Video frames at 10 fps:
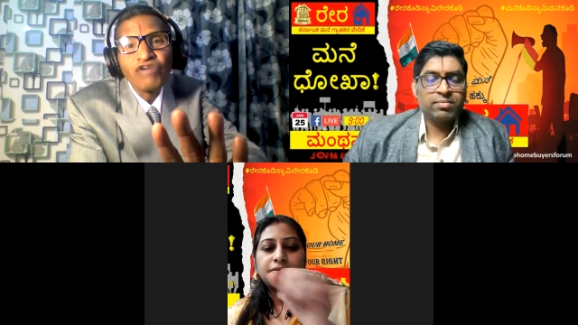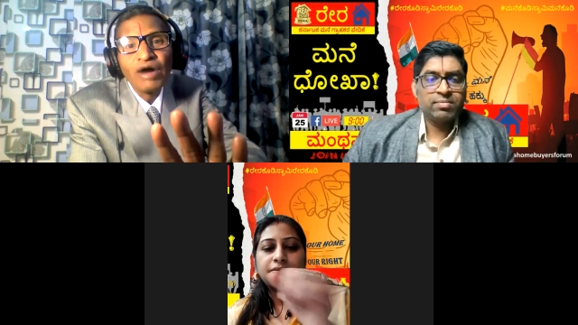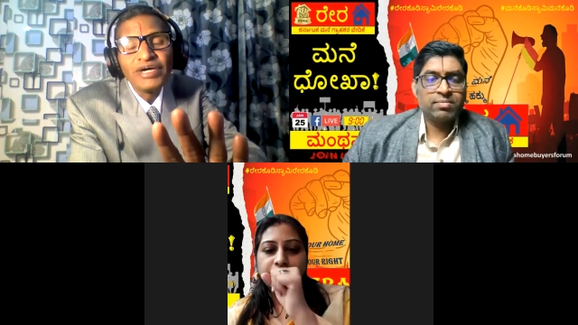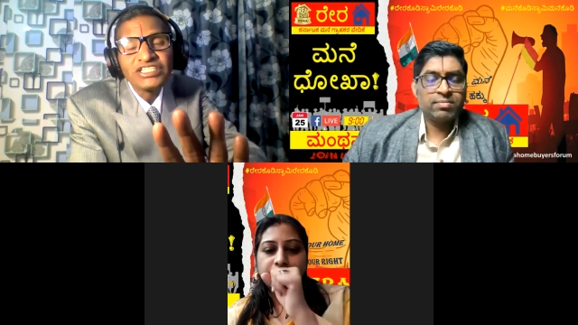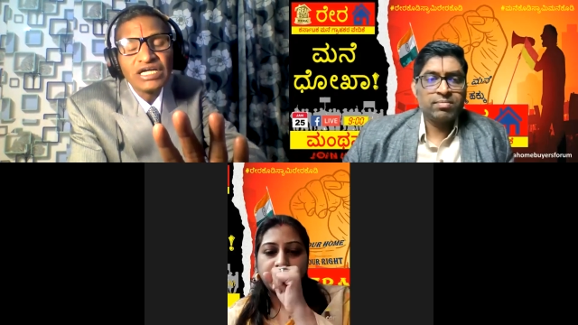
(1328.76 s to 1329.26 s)

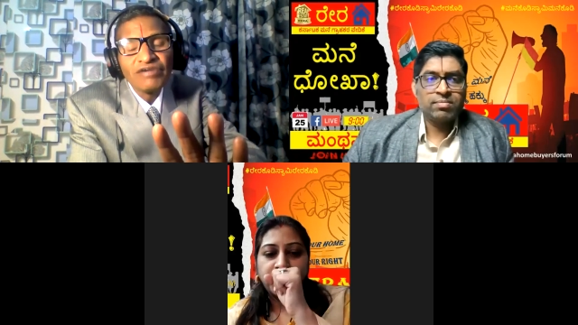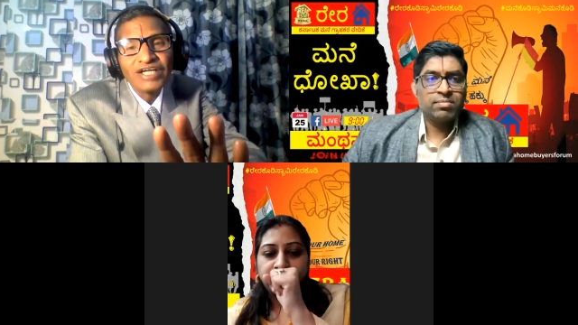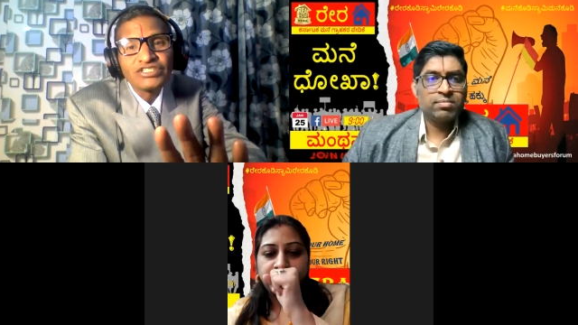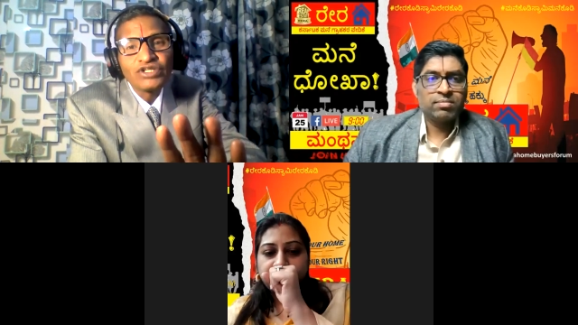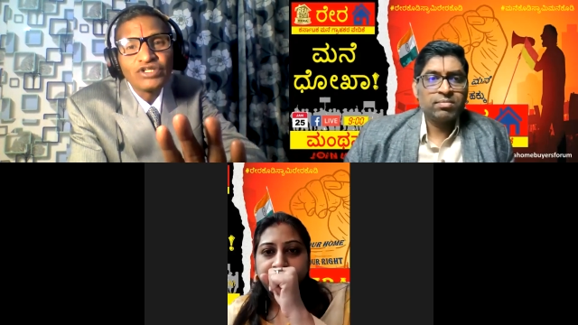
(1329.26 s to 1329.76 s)
Speaker 1: formation of
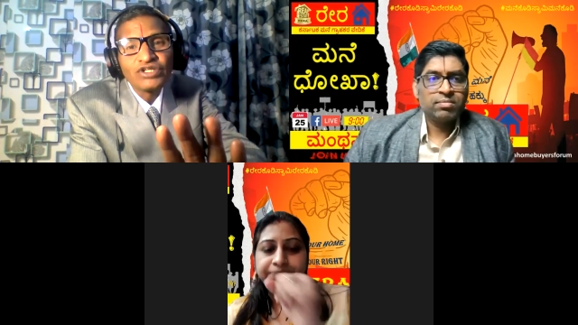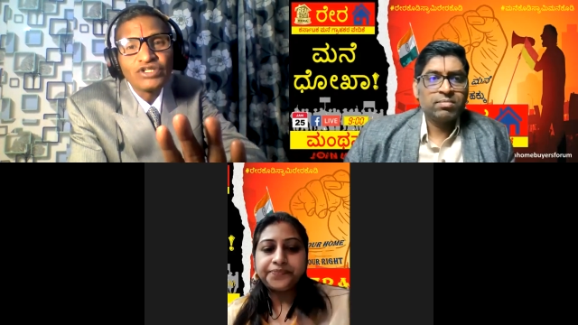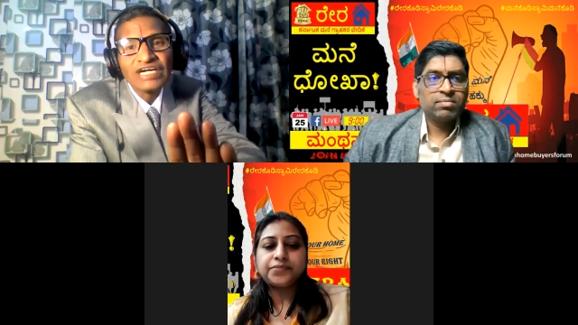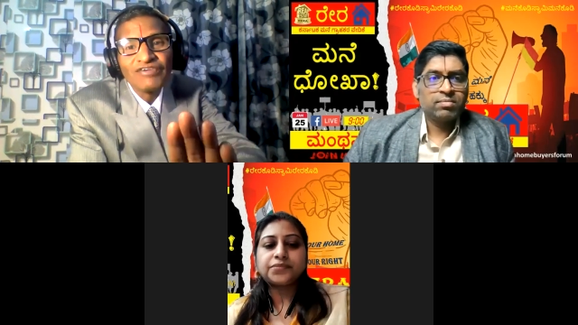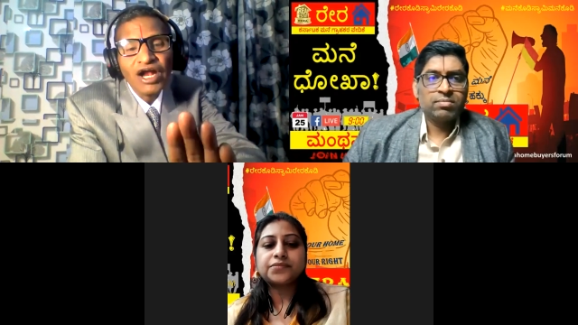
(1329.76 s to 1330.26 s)

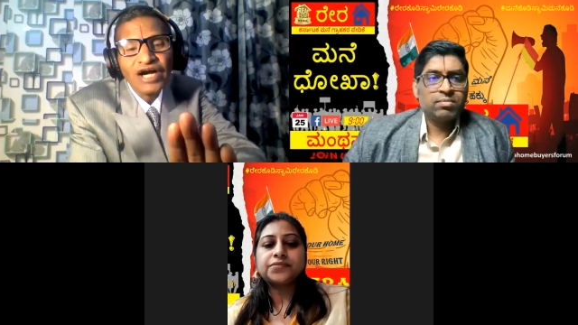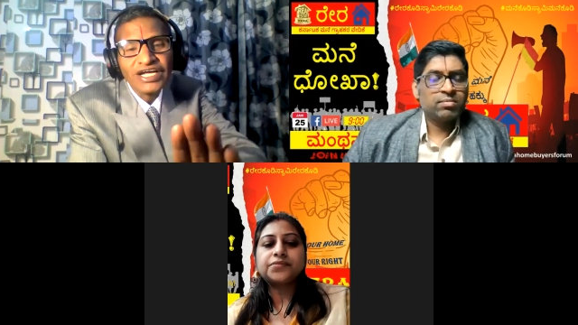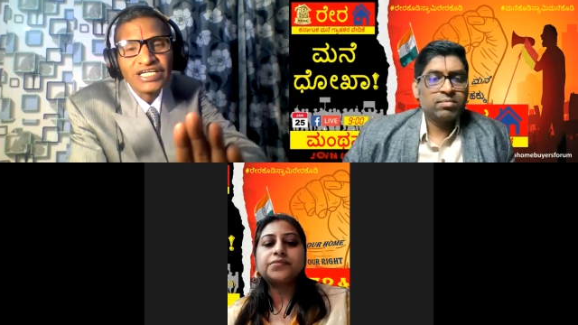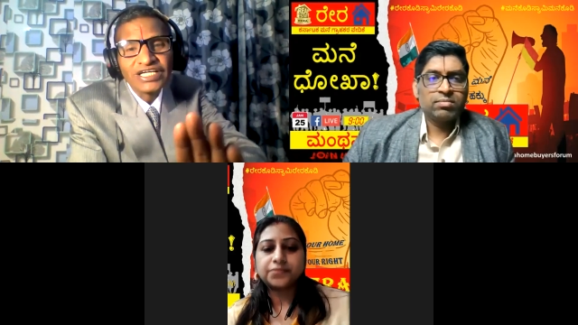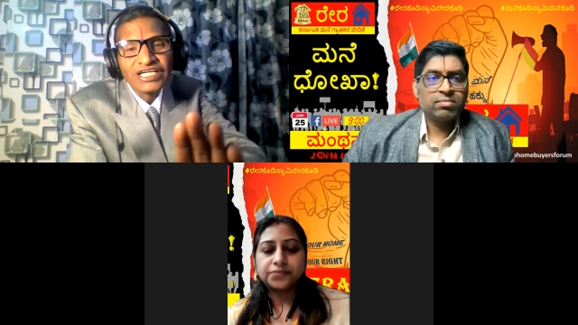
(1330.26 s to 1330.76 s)
association of
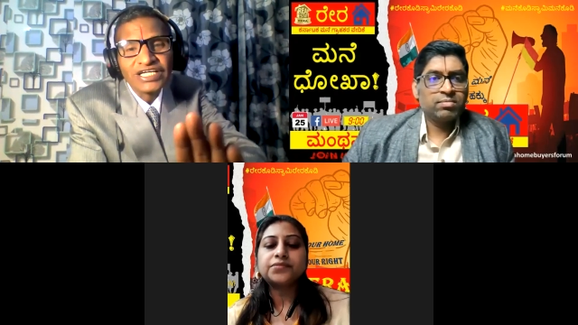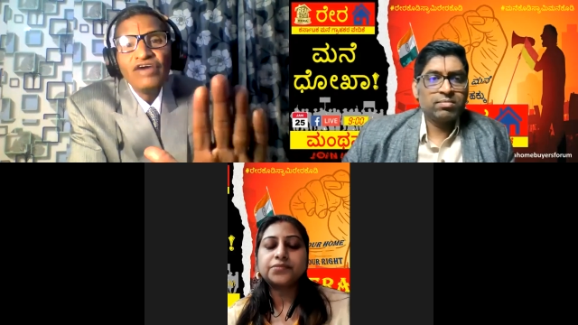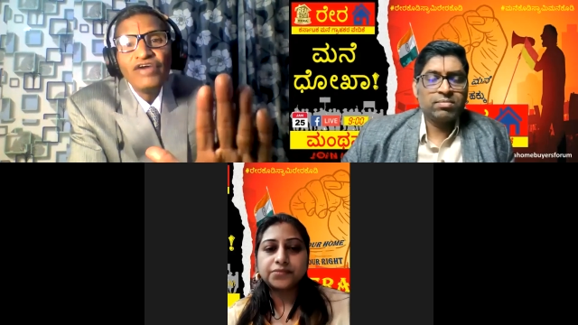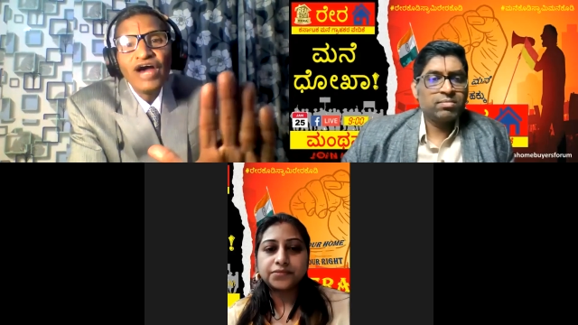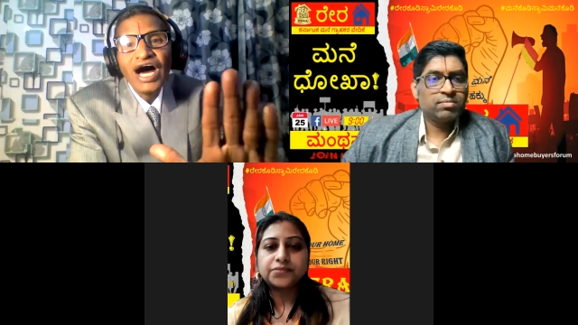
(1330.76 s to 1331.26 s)
allottees.
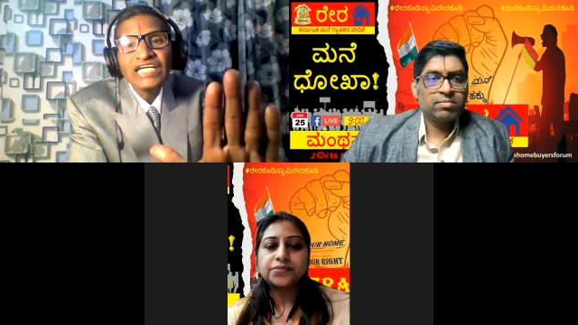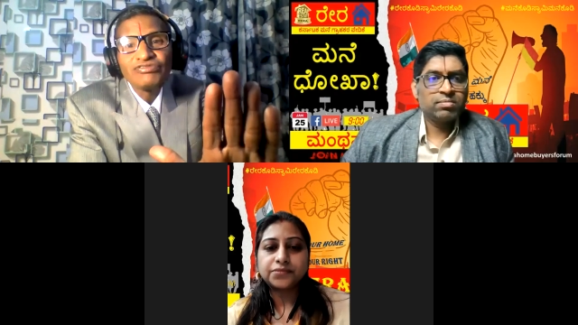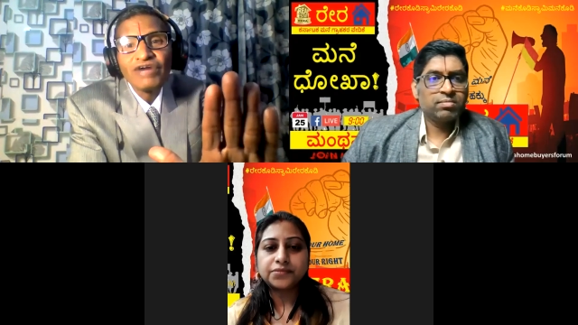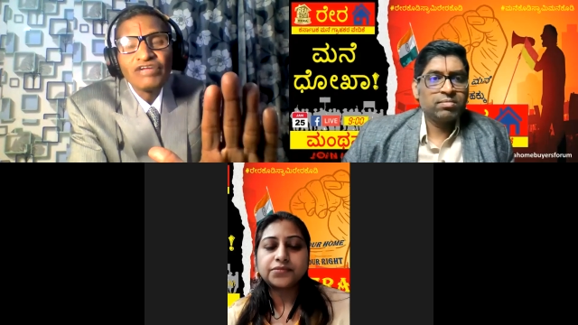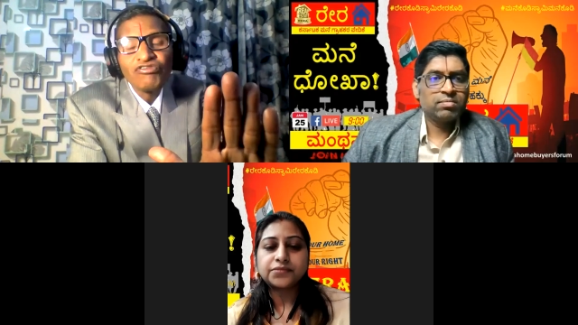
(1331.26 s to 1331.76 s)
We asked
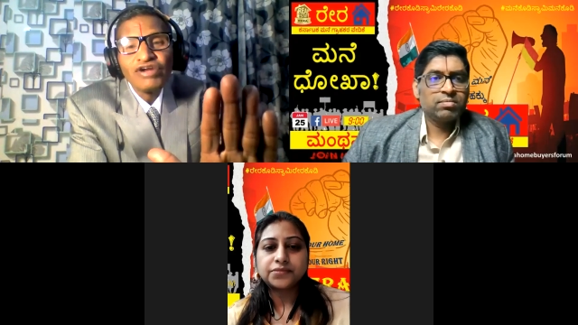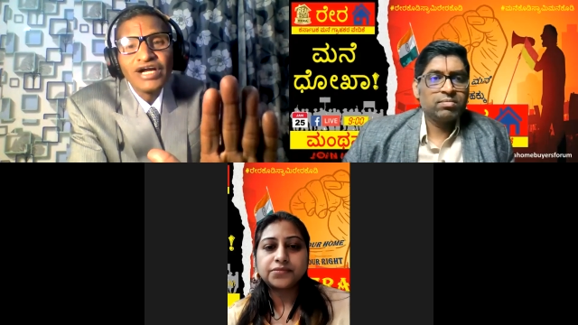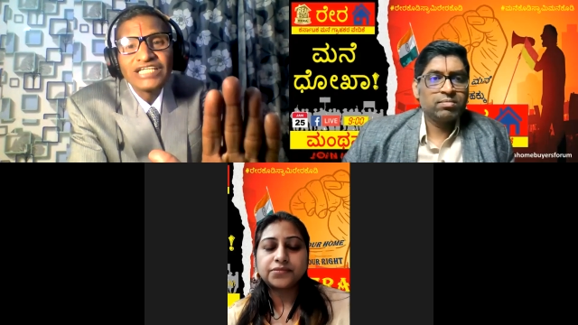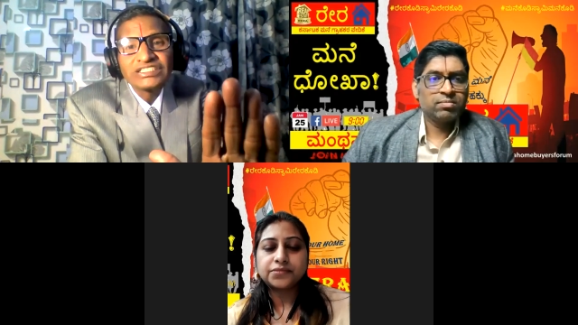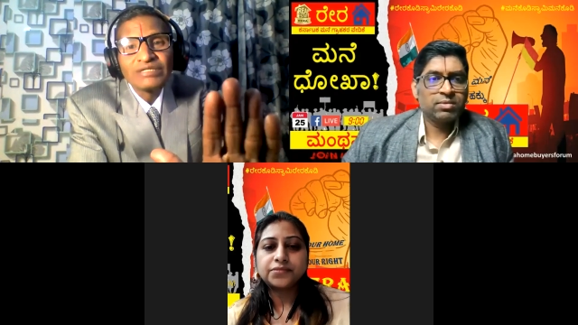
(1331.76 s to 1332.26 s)
for the full
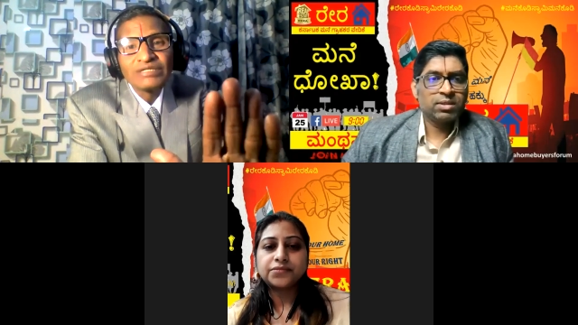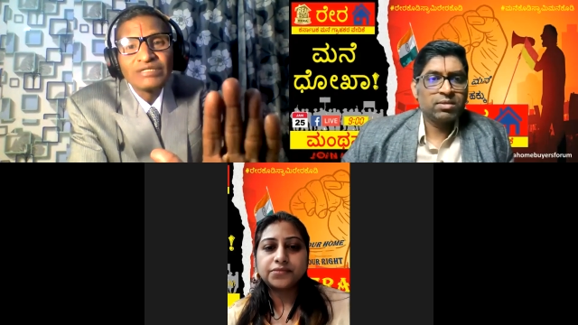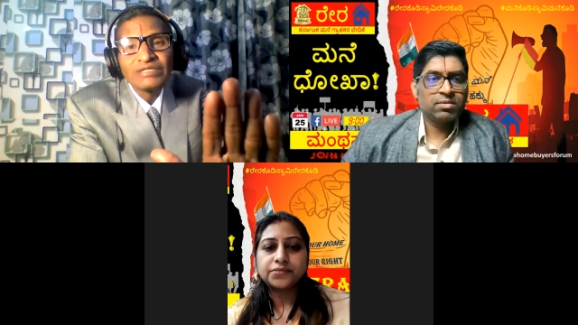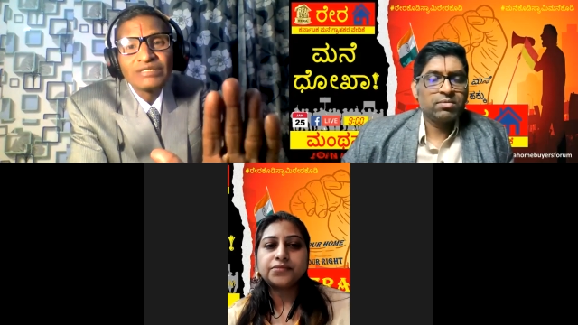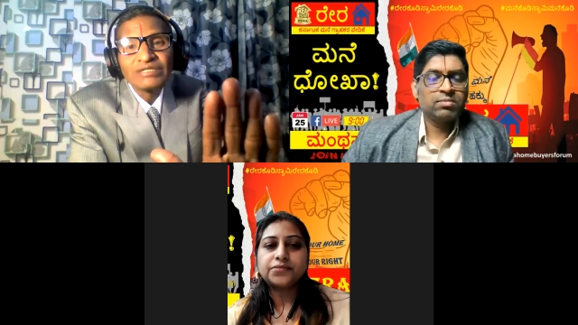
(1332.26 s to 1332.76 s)
customer
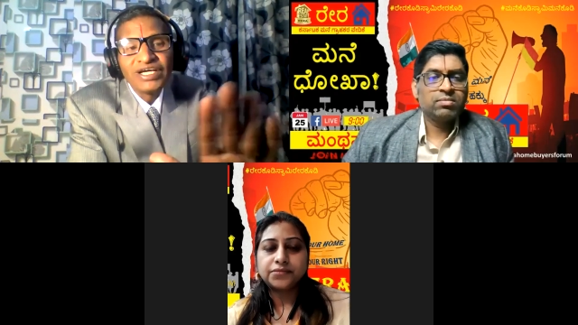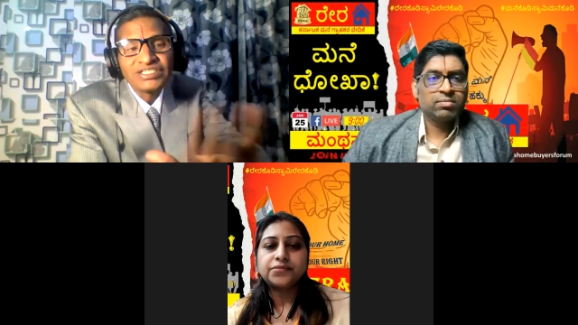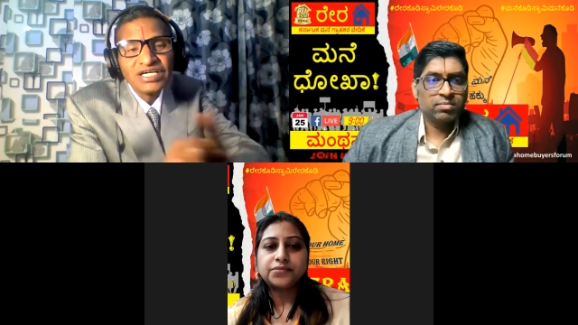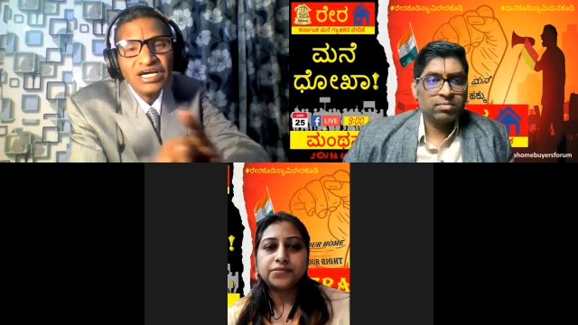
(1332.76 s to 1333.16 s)
database.